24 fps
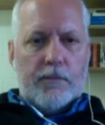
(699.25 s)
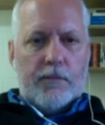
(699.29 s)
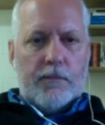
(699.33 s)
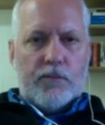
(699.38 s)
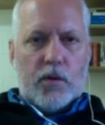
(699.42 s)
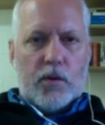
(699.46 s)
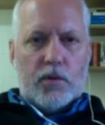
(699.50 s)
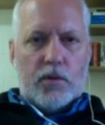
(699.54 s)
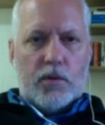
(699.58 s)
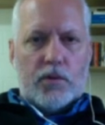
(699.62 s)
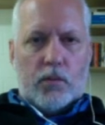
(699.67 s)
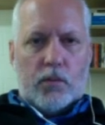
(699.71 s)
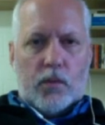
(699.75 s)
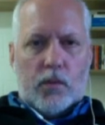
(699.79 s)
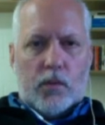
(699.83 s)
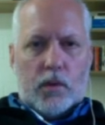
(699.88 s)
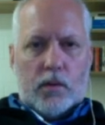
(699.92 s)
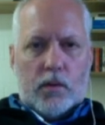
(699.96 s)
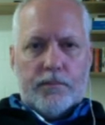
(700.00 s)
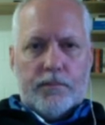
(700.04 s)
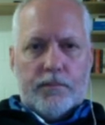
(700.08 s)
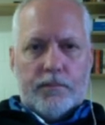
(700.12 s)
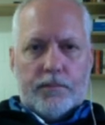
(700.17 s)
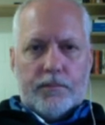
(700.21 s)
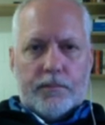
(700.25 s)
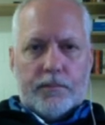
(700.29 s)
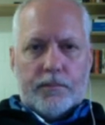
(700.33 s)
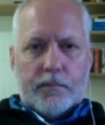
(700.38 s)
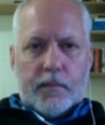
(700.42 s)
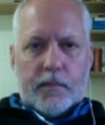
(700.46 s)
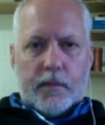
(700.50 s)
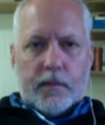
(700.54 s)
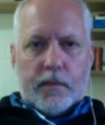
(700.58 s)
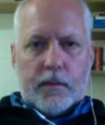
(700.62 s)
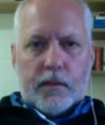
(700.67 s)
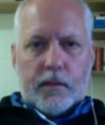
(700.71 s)
virtual world,
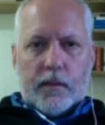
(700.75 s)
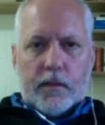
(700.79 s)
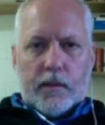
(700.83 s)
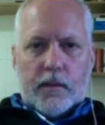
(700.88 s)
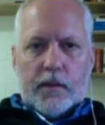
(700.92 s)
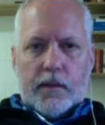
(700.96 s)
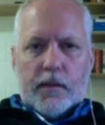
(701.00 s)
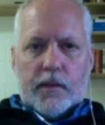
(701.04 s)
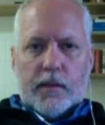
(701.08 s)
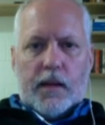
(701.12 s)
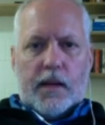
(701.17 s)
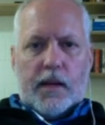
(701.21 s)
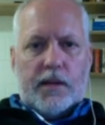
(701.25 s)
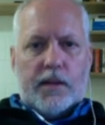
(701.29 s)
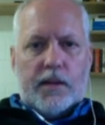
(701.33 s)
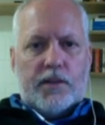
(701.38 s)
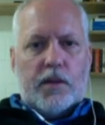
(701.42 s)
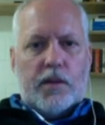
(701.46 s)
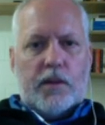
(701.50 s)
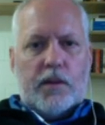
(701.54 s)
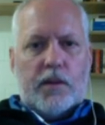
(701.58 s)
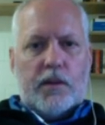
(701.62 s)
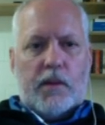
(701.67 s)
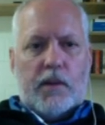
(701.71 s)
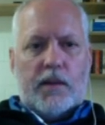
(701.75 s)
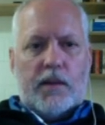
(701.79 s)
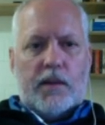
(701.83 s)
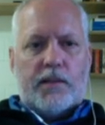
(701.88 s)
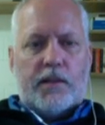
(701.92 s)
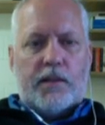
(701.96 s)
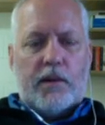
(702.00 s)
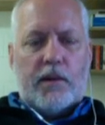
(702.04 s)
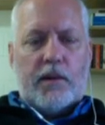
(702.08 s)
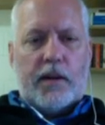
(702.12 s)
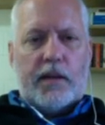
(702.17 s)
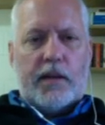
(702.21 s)
I can show you my
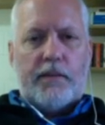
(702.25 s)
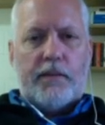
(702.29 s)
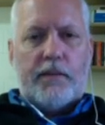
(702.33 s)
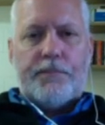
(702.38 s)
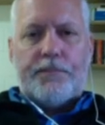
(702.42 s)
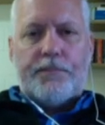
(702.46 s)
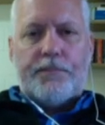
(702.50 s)
screen